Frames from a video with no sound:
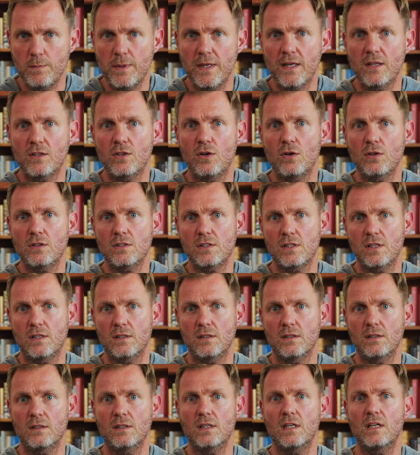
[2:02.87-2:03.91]
to be a doctor,
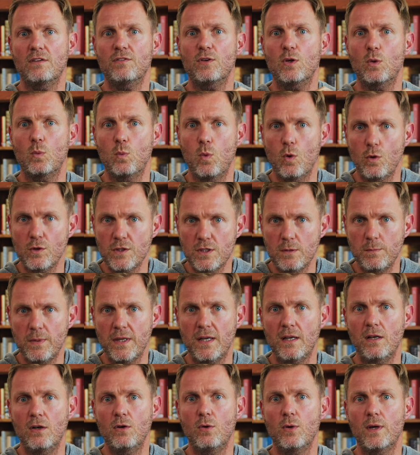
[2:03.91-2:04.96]
if you want to
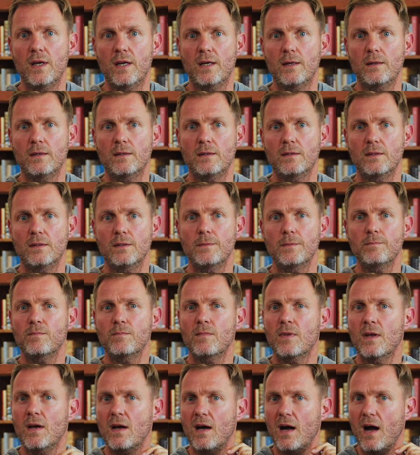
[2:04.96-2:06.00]
be a lawyer,
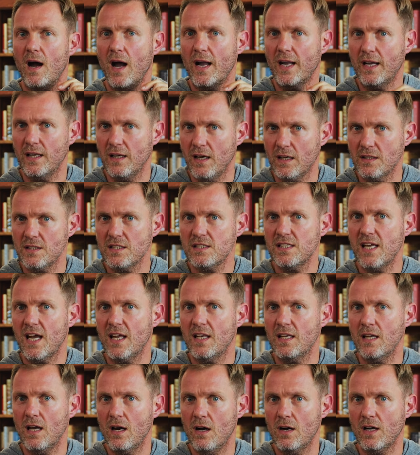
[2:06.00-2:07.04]
I can
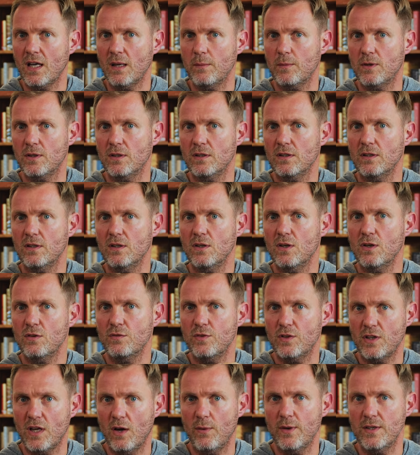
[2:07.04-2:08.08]
understand the argument
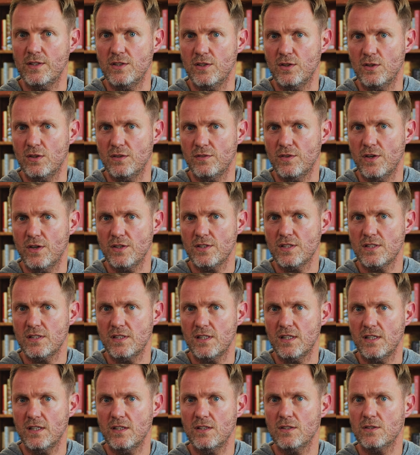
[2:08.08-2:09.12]
for going to
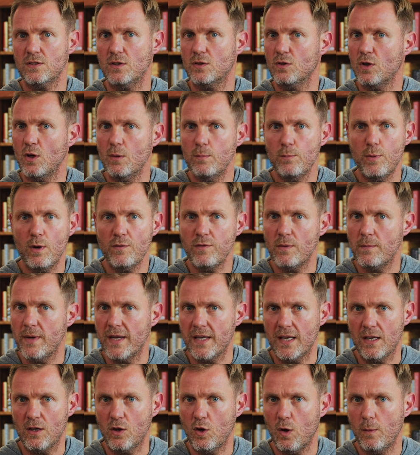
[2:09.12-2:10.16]
university. So don't bother
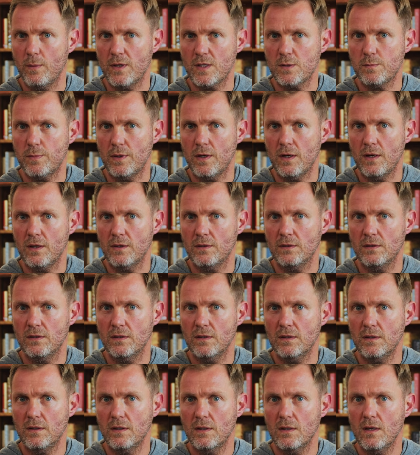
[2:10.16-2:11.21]
making comments below.
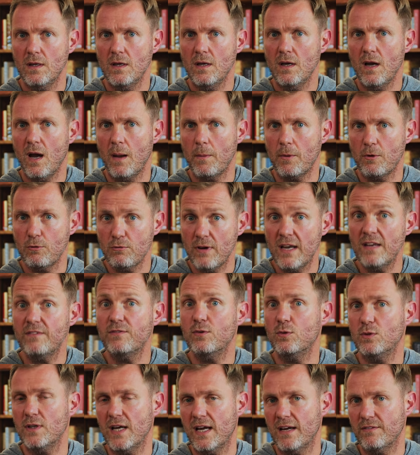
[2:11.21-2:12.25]
I'm
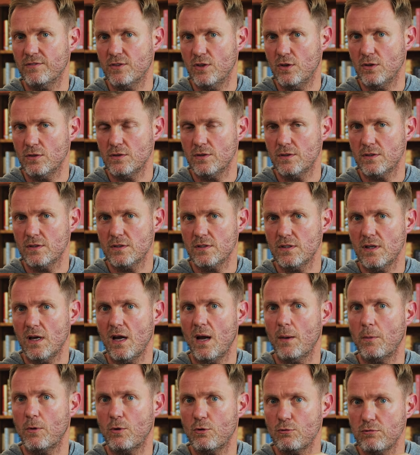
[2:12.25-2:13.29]
grateful to have doctors.
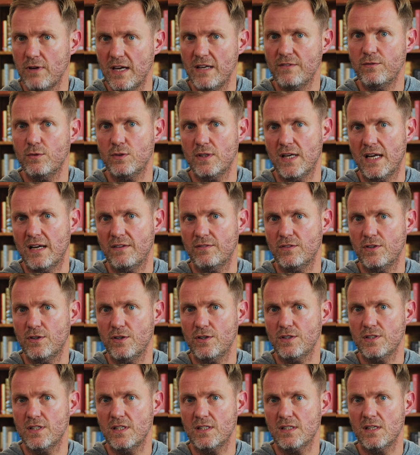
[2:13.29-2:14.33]
I'm grateful to have
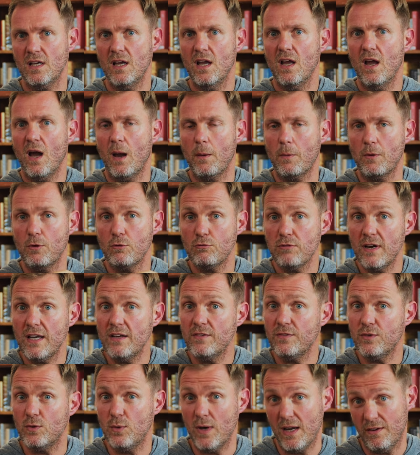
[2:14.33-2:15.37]
nurses. I'm
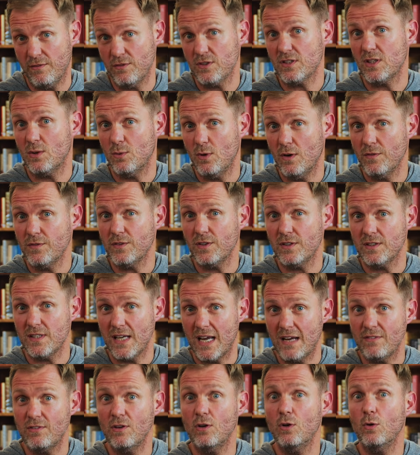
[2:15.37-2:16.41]
grateful every so often to
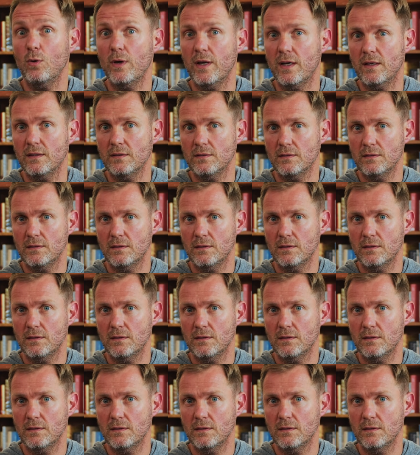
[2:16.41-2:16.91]
have a lawyer.